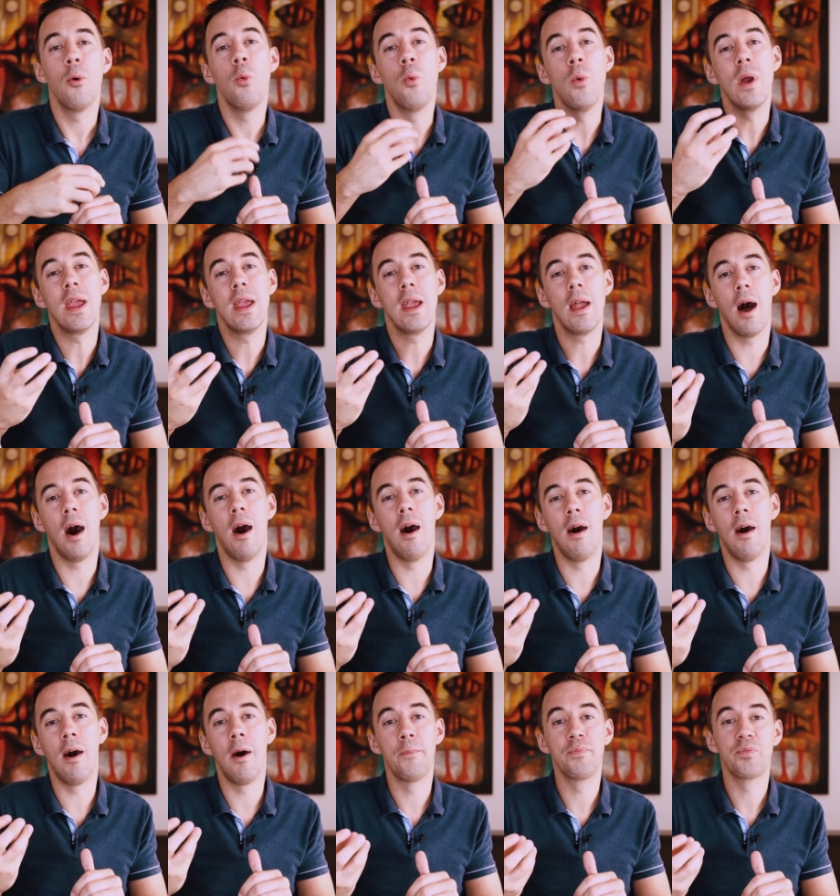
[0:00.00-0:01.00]
We
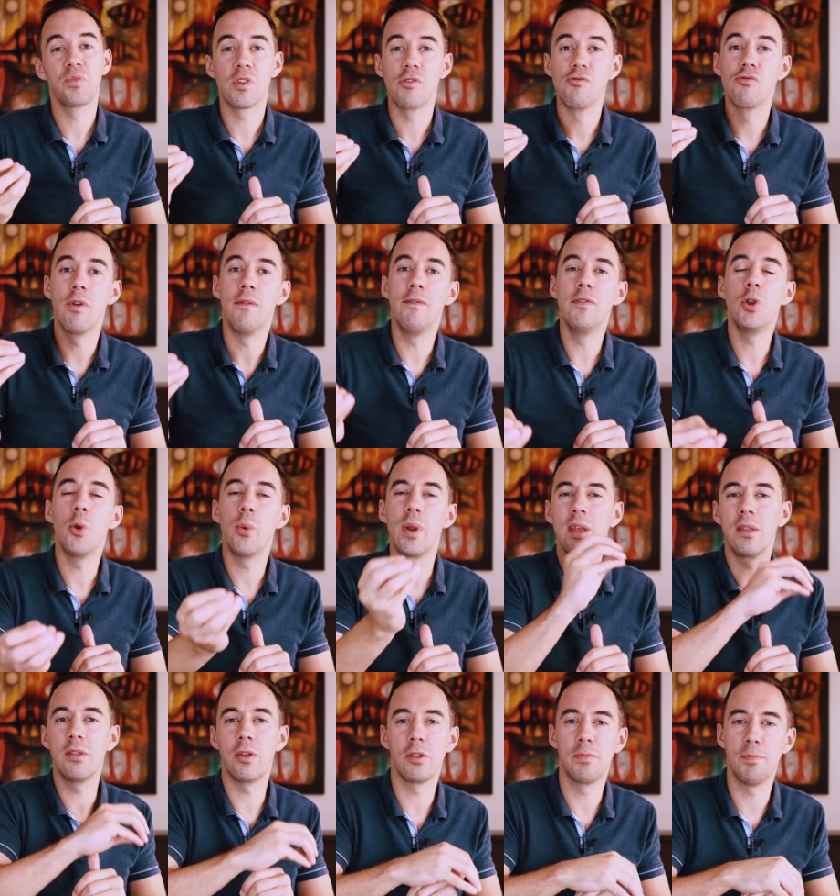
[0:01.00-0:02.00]
are
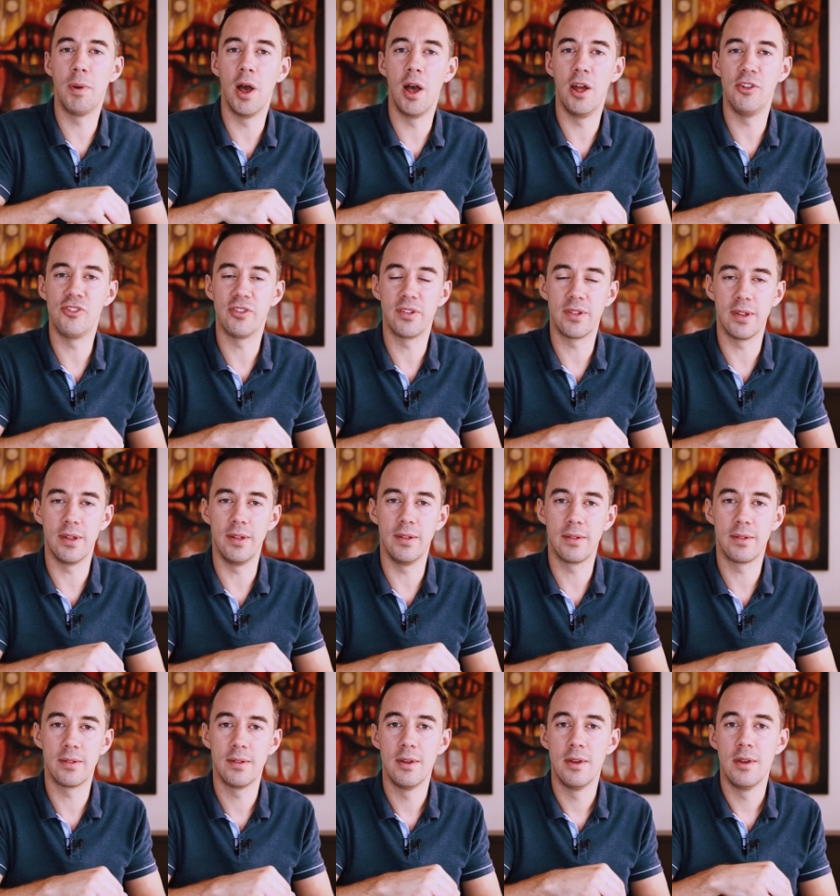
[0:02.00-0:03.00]
reviewing those
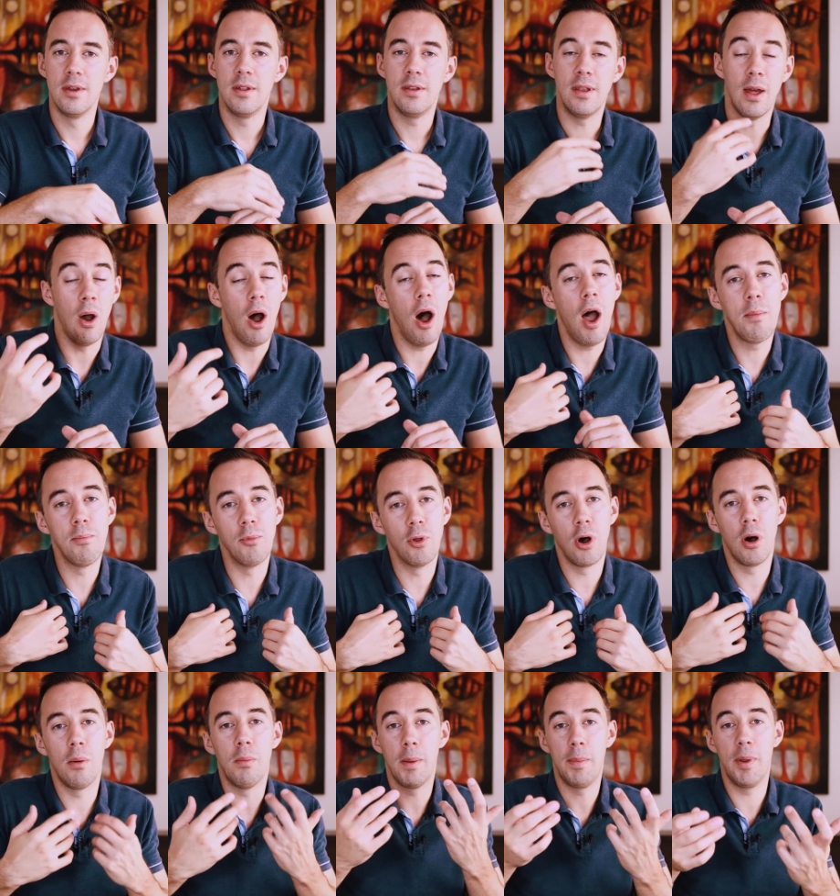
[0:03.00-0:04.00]
purchases. Now, I'm
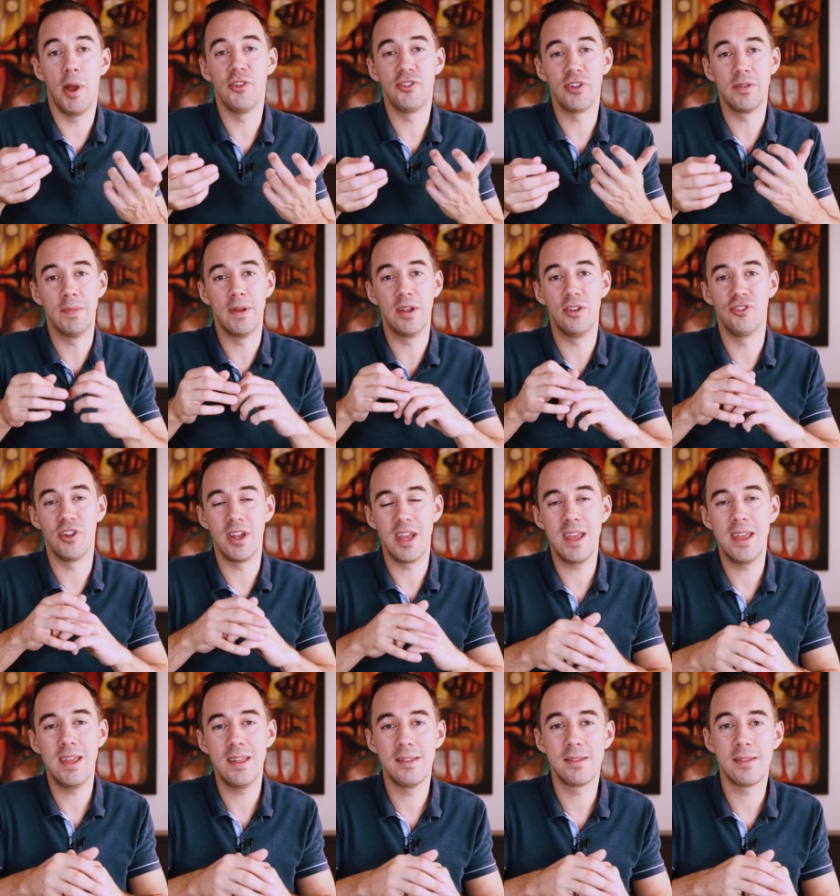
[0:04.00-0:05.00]
not, my purchasing manager
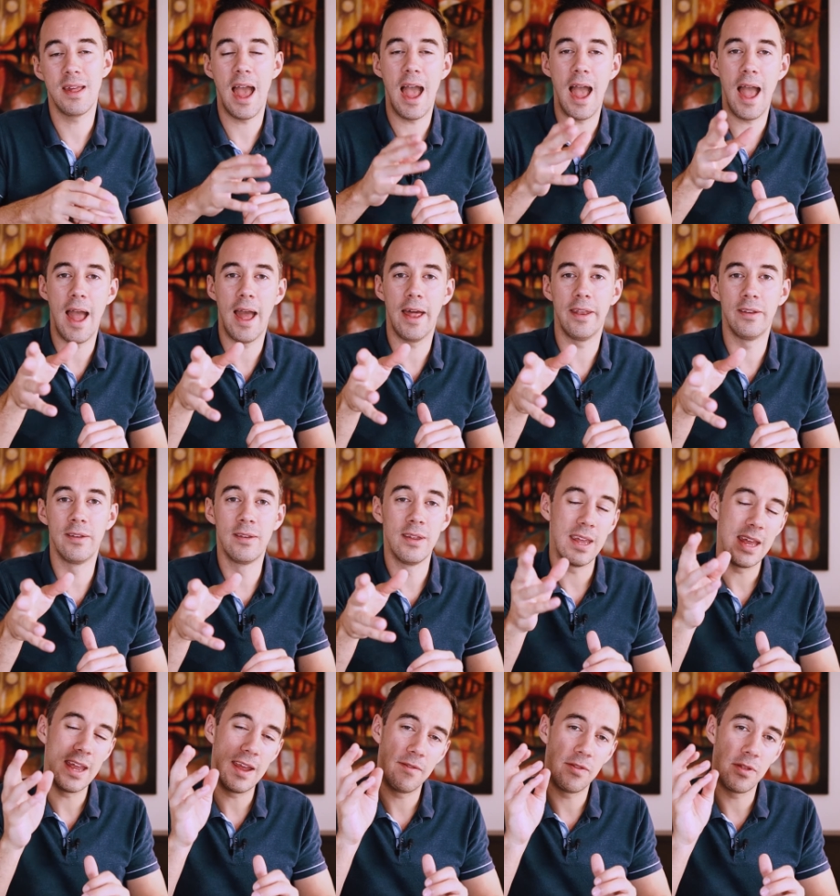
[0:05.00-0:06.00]
is, and
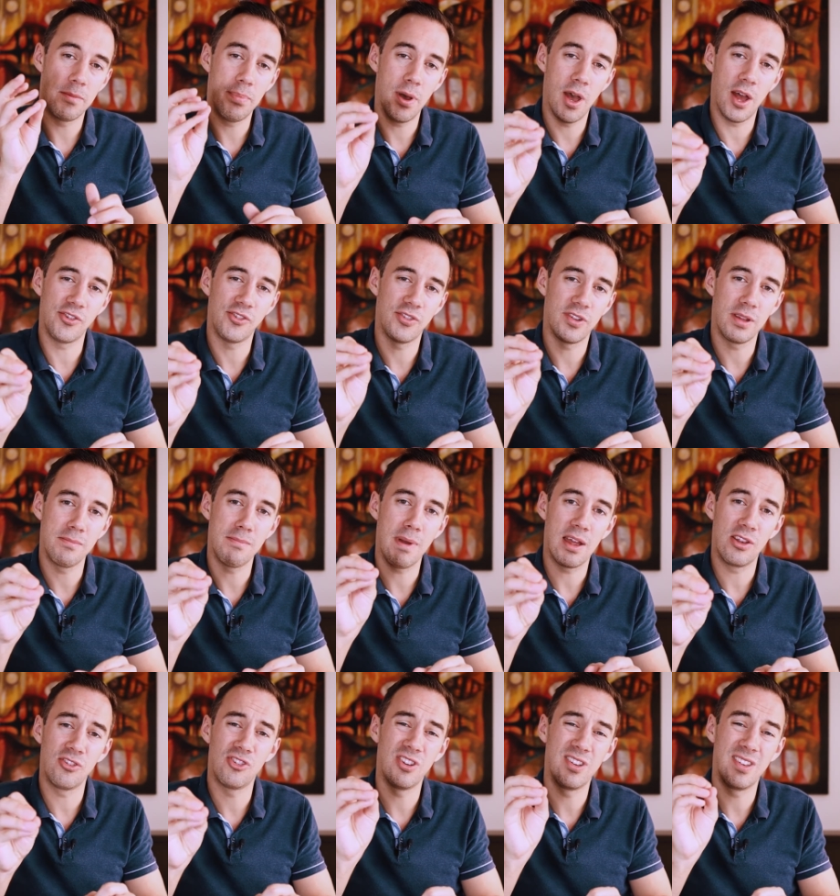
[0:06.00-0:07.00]
if the purchasing
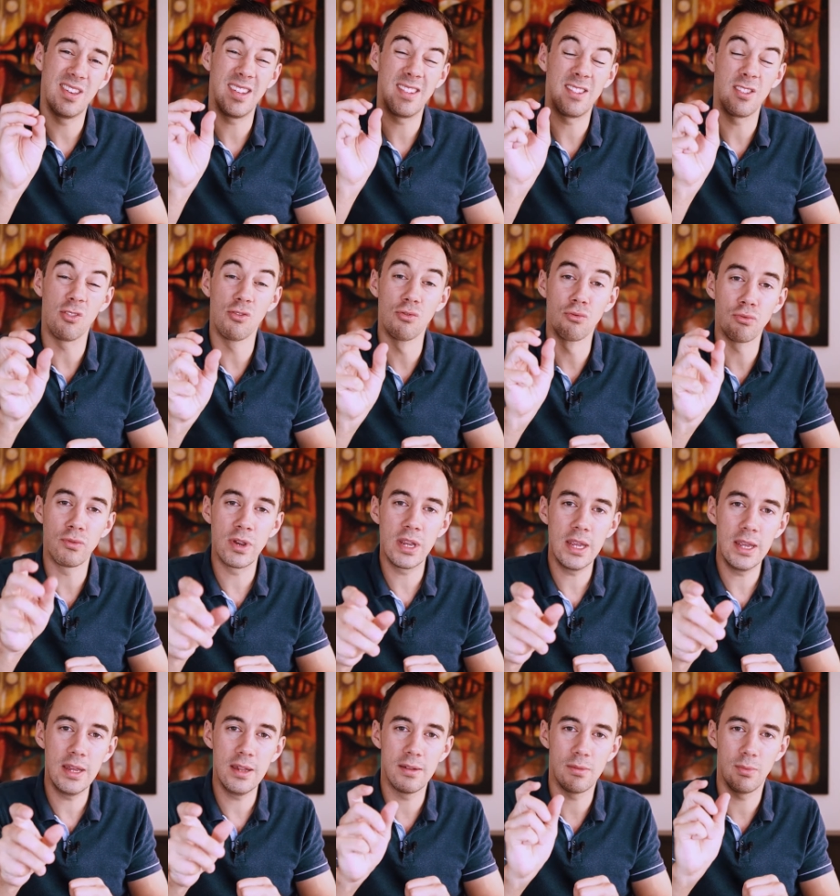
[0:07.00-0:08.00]
manager
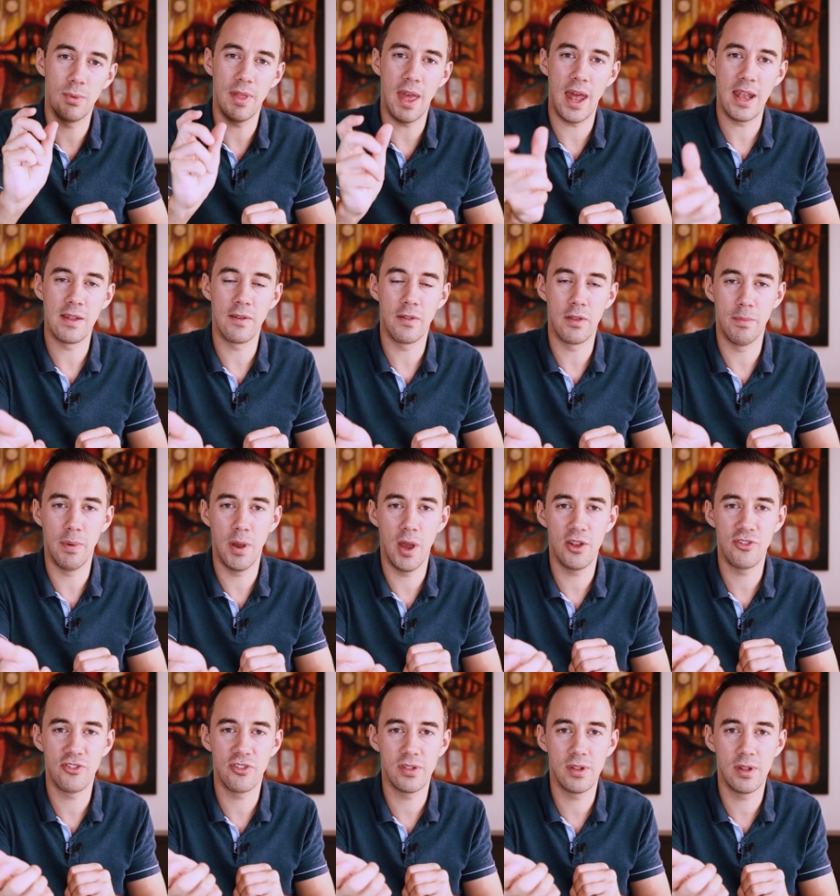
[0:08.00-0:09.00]
disagrees with any of the
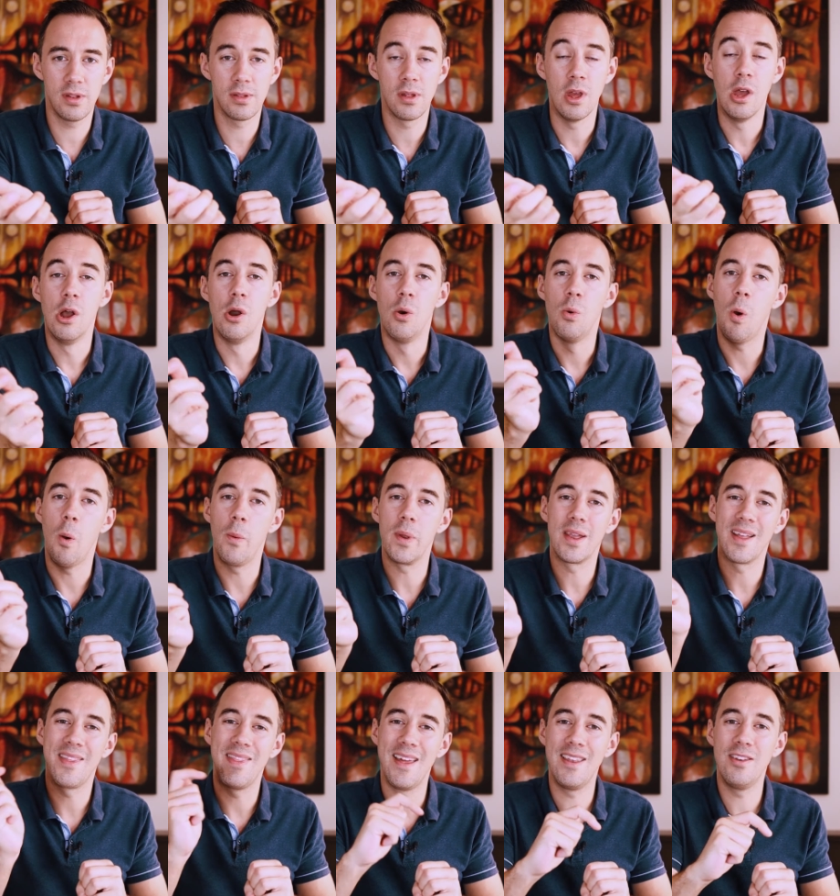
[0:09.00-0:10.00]
purchases, what we
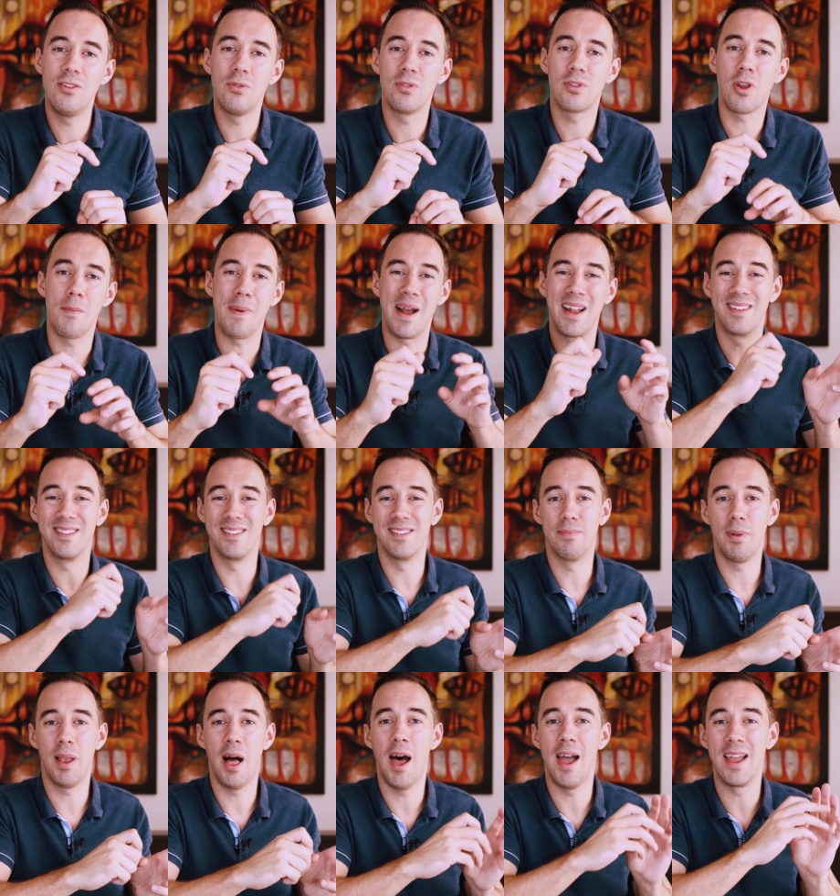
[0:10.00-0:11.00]
can then do is go back to the
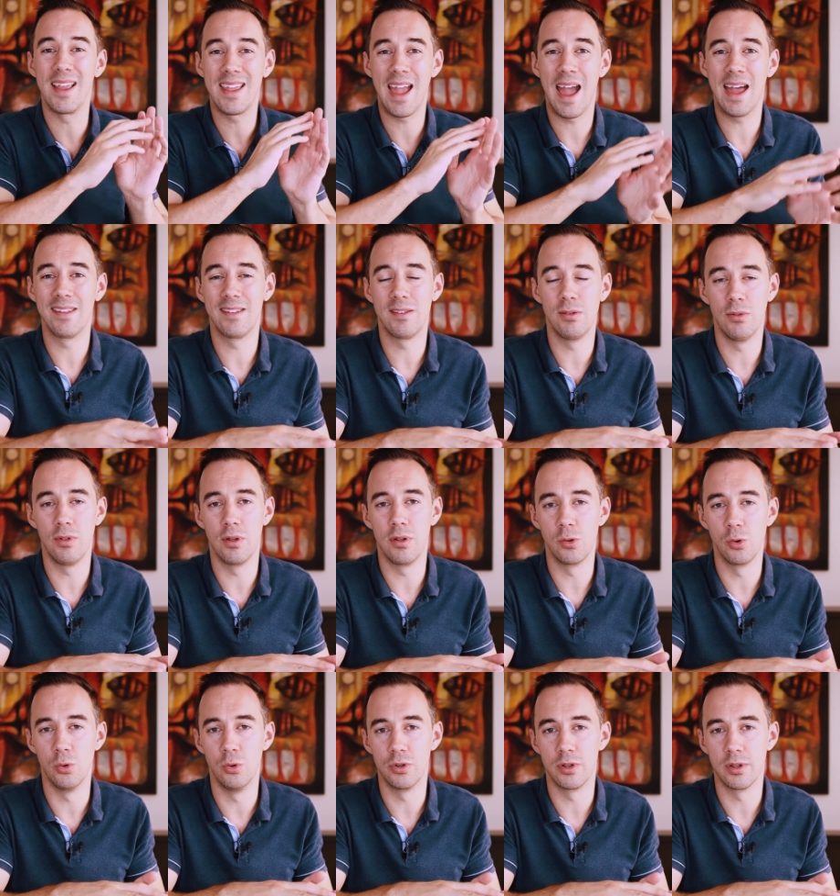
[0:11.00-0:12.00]
supplier and cancel those
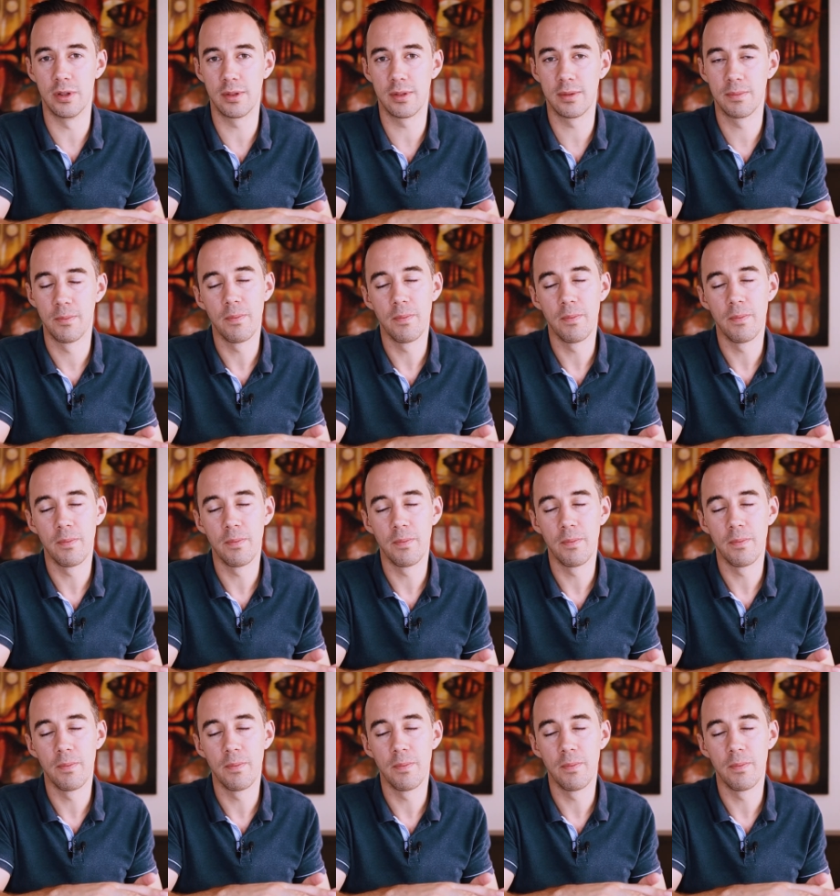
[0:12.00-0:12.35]
orders.